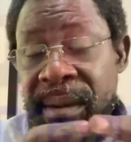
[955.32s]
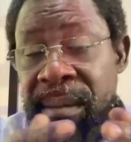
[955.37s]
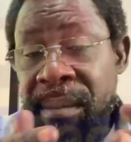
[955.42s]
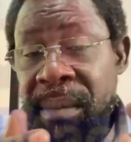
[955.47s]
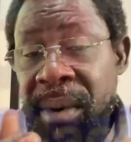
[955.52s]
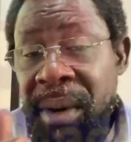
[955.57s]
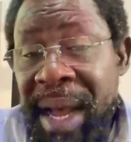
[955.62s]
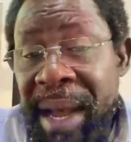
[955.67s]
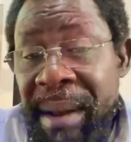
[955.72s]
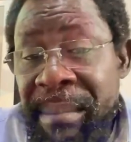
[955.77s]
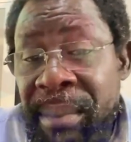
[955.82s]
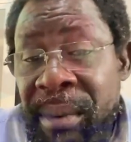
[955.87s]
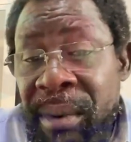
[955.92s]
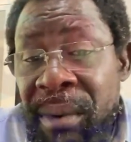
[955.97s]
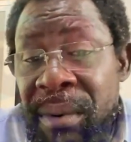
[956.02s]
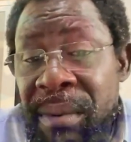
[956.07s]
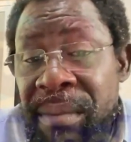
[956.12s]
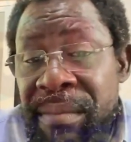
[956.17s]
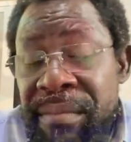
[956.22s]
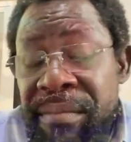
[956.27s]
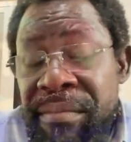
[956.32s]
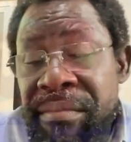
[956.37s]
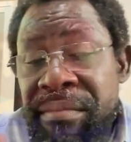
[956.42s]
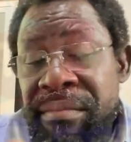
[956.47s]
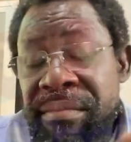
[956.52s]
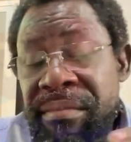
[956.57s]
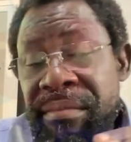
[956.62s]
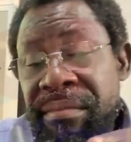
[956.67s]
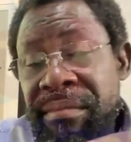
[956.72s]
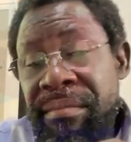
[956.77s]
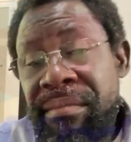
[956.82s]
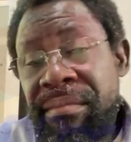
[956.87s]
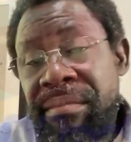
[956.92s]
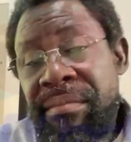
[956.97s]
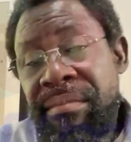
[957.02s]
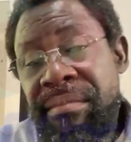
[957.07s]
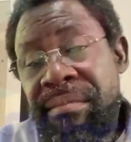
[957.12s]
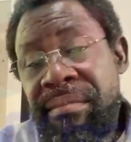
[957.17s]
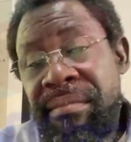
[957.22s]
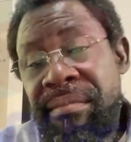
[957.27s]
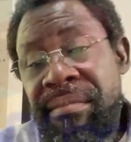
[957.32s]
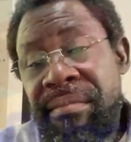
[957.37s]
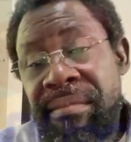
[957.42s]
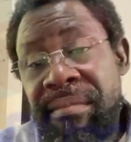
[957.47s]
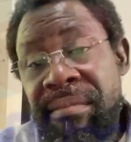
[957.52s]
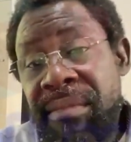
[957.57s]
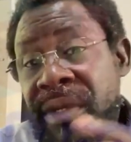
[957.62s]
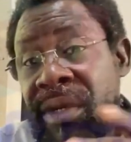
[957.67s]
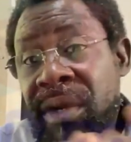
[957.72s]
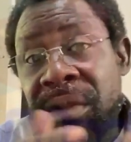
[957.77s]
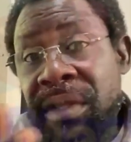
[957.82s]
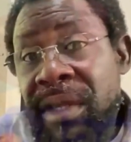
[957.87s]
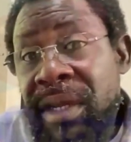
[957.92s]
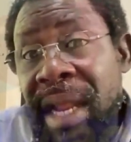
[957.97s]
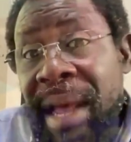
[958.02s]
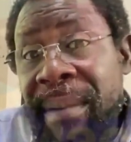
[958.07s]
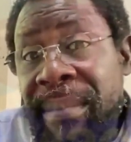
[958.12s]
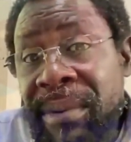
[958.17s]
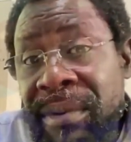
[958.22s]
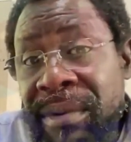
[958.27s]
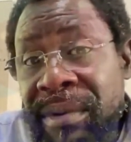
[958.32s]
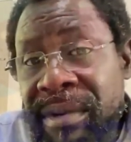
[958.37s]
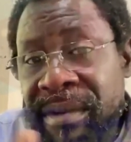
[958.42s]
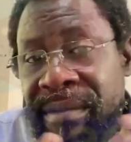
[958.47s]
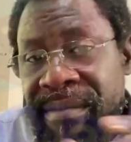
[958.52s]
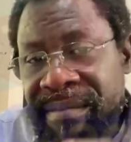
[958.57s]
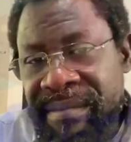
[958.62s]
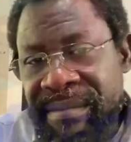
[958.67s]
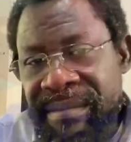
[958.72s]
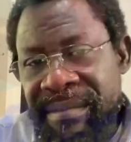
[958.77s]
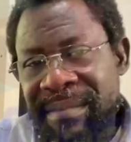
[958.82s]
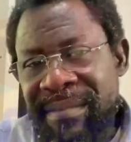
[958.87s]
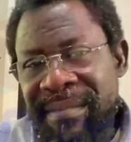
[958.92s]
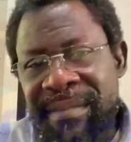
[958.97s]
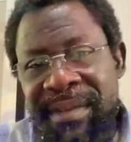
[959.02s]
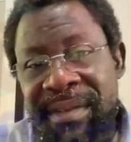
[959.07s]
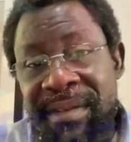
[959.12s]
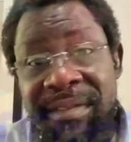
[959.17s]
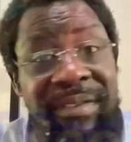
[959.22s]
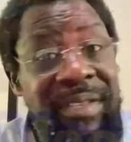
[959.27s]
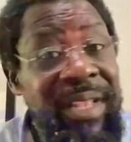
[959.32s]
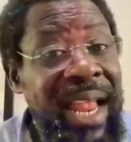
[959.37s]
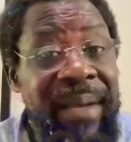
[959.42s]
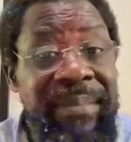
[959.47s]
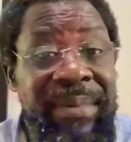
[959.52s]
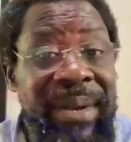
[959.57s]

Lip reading: Or Abo, nothing happened. He slapped